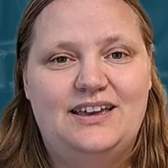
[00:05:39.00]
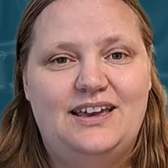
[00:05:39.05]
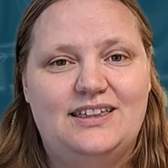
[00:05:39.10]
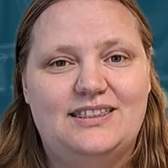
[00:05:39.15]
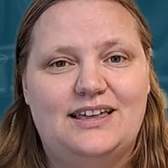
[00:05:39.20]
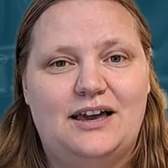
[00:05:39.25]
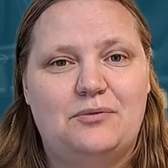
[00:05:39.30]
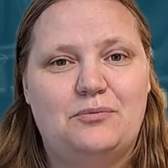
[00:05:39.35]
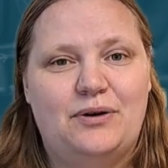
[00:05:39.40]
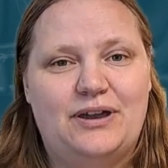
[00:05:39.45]

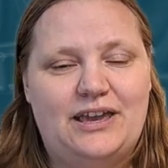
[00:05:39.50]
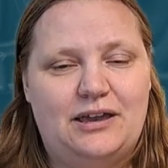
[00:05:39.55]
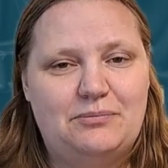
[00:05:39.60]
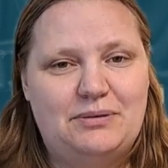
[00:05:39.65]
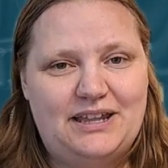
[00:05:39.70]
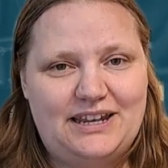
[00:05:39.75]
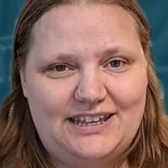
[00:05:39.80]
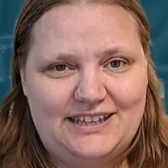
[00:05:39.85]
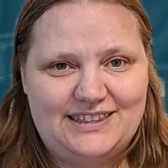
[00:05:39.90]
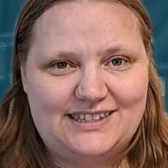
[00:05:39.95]
That way I'm
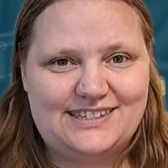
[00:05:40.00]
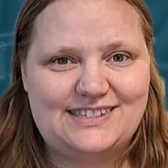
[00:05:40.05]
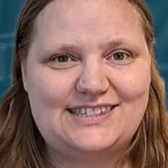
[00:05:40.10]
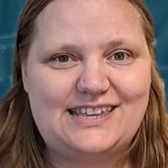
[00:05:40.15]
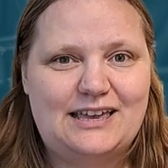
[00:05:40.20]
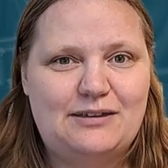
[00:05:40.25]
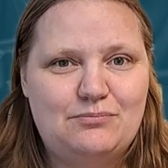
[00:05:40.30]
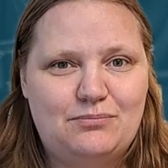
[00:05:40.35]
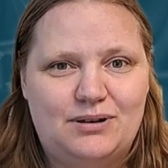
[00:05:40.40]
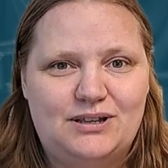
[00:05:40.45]
hitting the
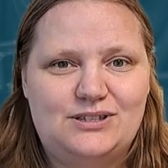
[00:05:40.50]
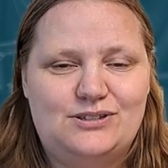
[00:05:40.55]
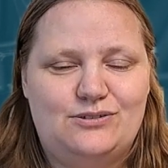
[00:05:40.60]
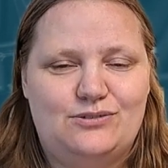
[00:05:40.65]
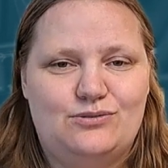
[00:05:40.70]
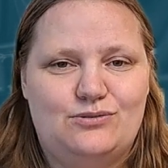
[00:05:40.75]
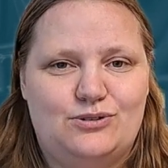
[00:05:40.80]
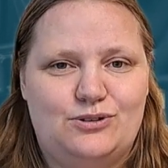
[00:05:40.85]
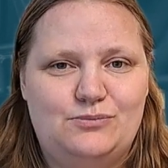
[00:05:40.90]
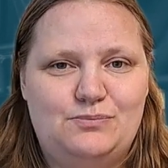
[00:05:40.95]
same muscle
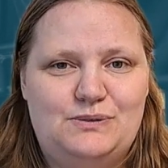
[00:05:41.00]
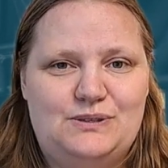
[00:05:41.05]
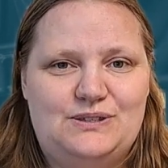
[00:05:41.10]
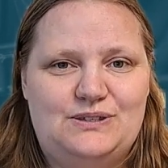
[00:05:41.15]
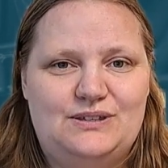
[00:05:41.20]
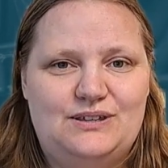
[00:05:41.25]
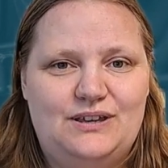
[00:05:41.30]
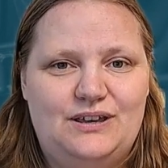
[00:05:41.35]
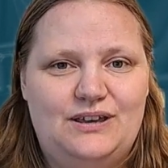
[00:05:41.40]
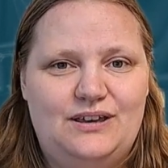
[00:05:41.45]

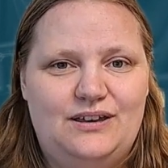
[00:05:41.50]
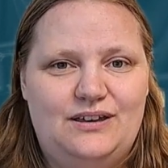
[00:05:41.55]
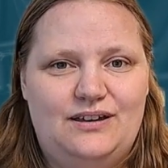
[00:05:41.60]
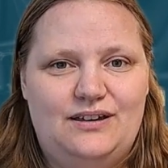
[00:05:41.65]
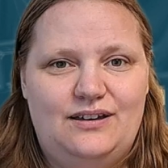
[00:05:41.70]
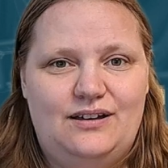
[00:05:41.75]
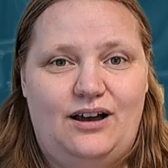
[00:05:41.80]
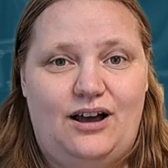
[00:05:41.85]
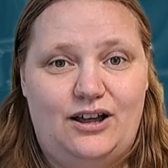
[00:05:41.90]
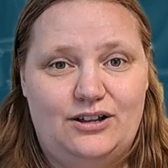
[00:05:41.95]
groups
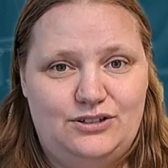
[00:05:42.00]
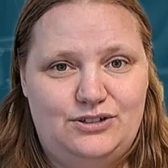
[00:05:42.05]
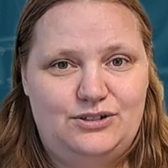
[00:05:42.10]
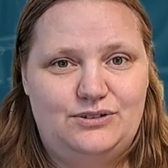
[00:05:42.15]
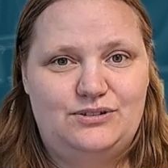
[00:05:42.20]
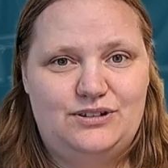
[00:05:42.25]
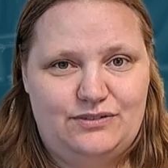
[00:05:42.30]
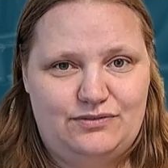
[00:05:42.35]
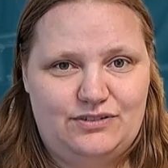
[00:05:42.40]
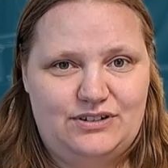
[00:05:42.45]
on 2
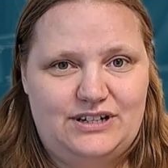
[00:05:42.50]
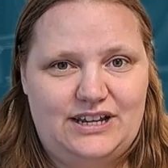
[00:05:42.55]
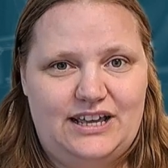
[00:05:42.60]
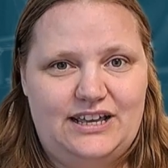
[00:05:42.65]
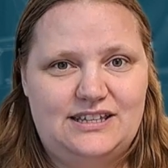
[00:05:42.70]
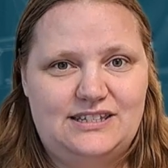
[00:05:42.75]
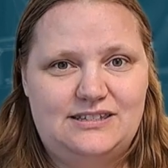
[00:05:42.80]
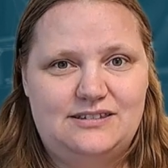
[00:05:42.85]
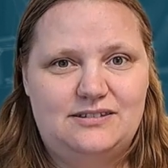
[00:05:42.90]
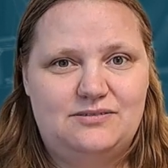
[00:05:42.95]
different
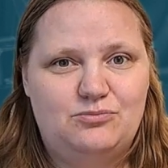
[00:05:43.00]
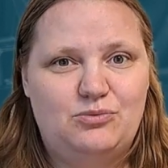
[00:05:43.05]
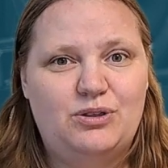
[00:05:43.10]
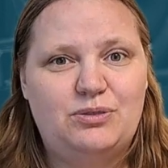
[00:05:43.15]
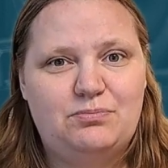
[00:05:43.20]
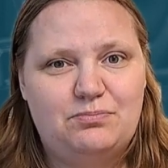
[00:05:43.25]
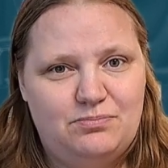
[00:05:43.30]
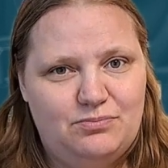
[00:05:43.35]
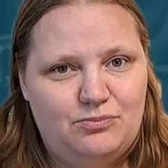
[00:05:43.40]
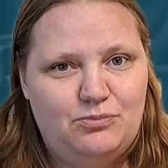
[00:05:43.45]
days with
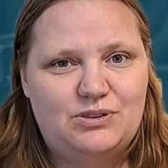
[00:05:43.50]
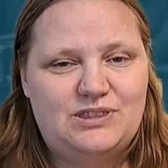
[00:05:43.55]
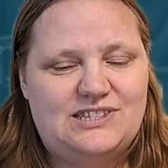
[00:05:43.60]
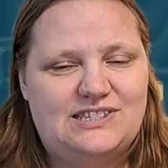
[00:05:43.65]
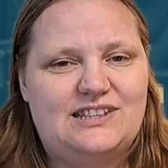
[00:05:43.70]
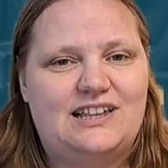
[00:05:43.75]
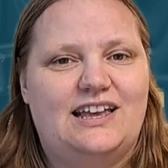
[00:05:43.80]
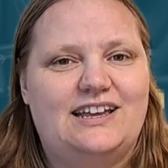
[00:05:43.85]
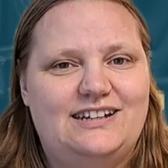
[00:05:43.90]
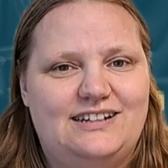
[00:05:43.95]

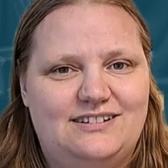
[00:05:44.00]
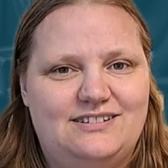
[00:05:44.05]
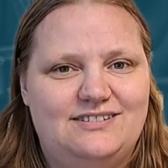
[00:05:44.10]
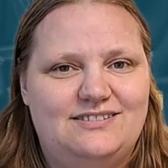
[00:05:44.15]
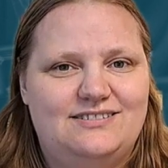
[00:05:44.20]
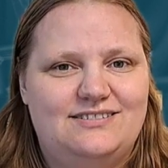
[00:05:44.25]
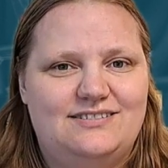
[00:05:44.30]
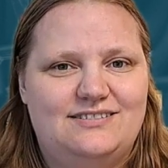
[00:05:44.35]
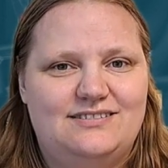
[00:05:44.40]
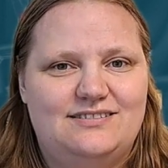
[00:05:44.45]
slight
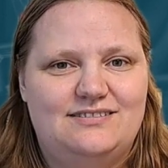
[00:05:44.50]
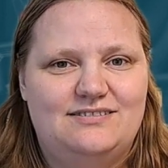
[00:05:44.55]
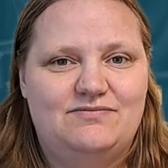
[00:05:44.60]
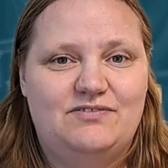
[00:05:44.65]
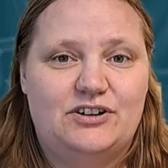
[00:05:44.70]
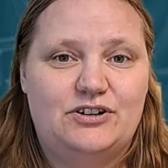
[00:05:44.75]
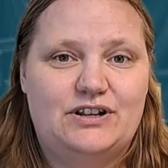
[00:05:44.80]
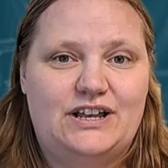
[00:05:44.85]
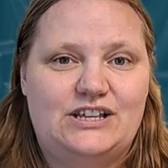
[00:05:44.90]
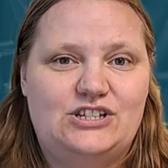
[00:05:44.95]

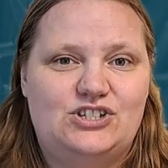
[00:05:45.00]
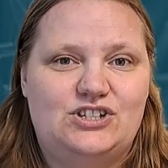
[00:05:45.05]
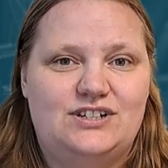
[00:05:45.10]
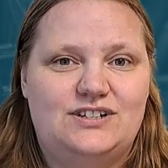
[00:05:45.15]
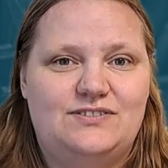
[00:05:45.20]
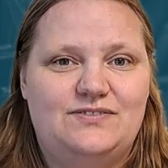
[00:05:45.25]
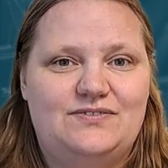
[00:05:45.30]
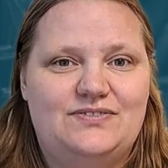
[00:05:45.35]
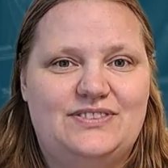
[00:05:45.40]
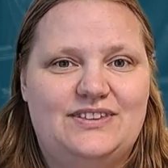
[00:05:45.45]
variation.
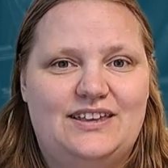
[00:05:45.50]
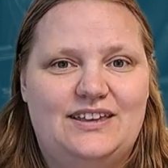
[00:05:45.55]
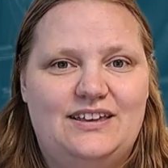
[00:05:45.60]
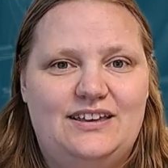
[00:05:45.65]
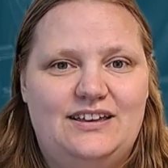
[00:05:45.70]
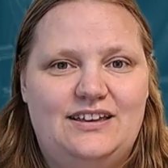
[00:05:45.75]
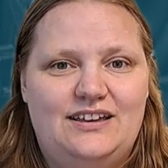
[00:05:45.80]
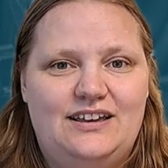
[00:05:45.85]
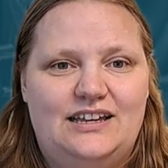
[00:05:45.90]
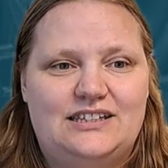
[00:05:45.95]

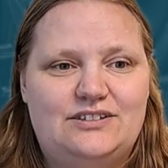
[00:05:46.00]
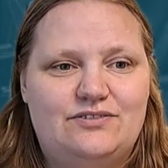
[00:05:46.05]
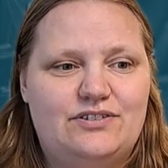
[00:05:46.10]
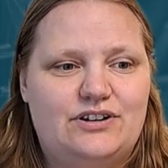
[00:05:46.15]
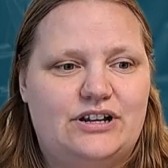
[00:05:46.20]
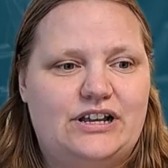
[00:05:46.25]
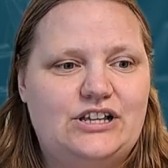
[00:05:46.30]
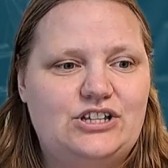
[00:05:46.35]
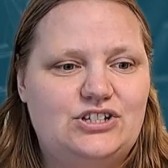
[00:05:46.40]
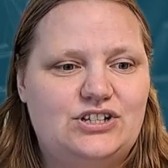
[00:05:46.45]
And the
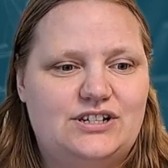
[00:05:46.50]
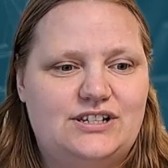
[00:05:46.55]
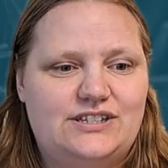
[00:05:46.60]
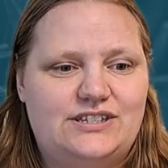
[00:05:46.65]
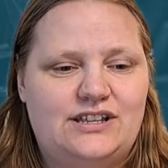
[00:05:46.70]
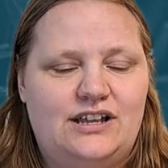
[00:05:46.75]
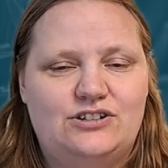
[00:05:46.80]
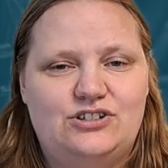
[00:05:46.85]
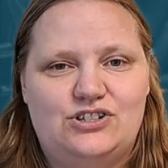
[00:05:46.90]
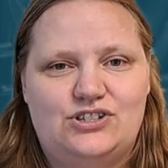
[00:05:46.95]
variation is
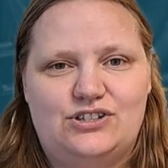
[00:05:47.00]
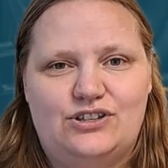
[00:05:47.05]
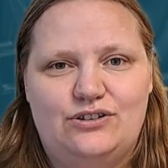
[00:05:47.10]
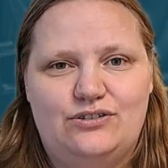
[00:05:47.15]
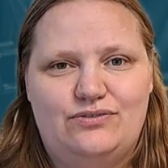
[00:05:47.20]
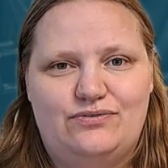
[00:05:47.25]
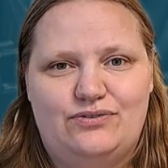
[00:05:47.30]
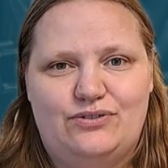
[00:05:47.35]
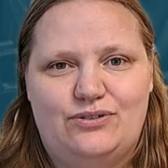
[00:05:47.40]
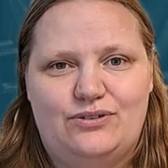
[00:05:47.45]
not just
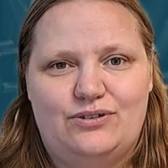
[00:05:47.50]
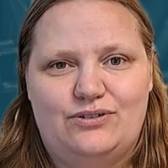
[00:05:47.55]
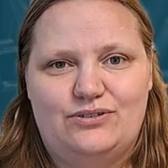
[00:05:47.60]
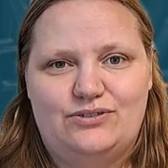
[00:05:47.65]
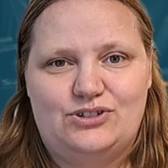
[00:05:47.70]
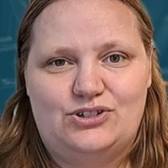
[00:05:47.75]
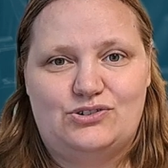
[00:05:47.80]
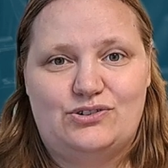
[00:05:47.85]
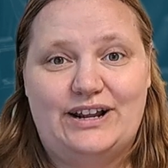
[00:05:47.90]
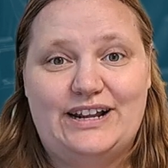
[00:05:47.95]
good for
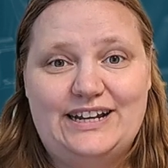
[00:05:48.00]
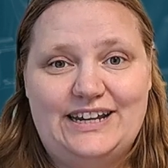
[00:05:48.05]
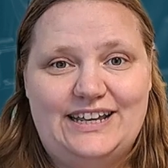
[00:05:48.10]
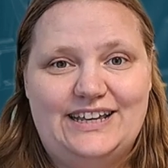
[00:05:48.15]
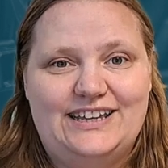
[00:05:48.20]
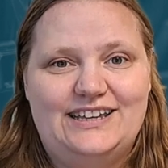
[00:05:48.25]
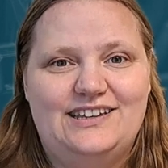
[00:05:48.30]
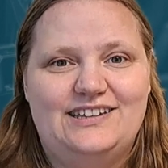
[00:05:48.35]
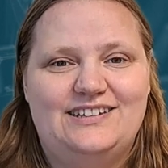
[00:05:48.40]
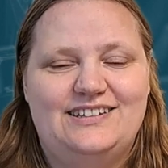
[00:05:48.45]

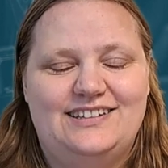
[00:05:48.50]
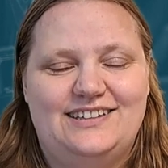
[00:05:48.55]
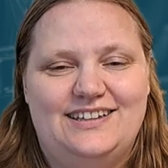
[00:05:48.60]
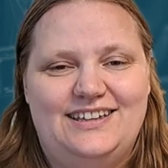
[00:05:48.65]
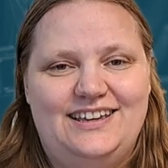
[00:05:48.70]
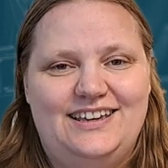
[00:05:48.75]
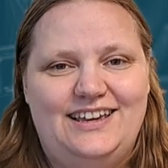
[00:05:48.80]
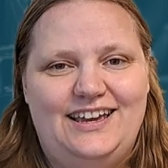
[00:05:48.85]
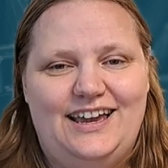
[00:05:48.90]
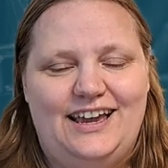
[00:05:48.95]
training,
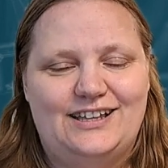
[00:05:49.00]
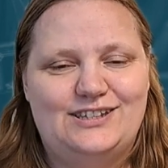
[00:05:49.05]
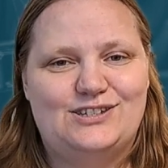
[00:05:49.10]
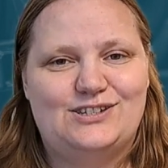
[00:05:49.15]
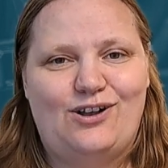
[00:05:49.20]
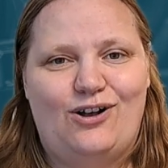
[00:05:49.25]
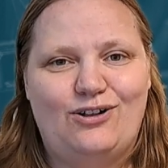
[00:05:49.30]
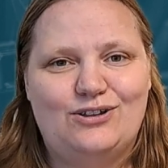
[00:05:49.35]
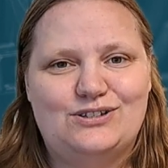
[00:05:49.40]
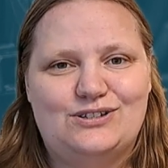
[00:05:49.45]
it
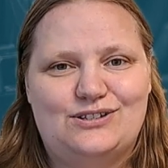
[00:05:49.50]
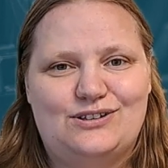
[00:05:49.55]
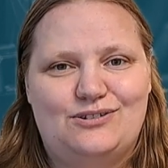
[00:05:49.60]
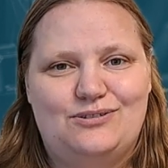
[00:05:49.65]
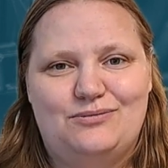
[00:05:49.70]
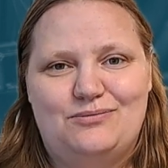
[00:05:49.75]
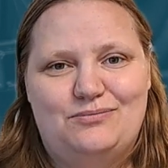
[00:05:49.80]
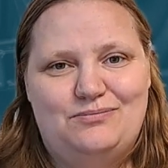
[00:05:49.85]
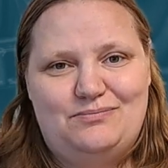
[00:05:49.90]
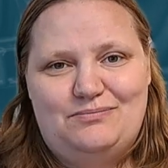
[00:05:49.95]

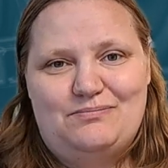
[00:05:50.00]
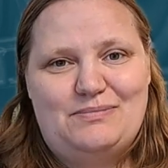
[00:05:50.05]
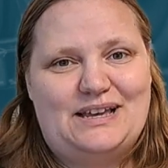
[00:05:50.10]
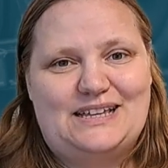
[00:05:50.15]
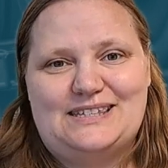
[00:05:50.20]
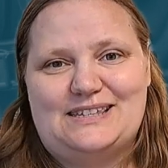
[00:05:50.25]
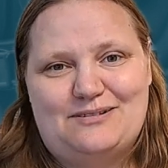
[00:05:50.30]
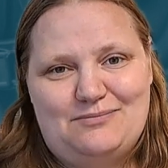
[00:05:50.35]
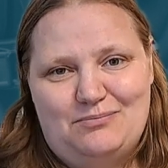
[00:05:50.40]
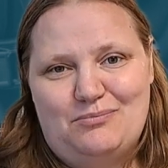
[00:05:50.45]
also
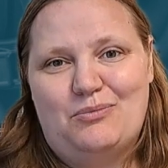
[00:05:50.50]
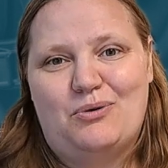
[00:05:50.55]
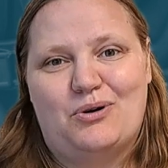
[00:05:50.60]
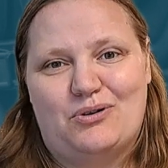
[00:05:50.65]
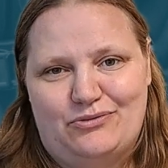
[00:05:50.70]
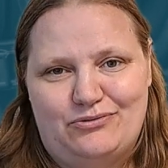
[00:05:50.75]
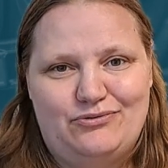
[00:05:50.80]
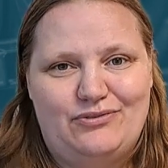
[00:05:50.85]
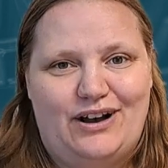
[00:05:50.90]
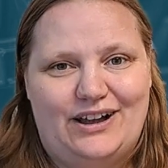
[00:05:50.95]
makes it more
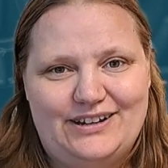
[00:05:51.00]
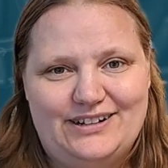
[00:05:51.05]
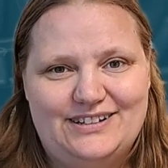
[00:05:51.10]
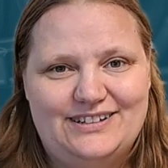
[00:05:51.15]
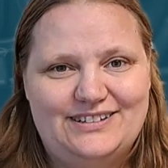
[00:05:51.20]
fun.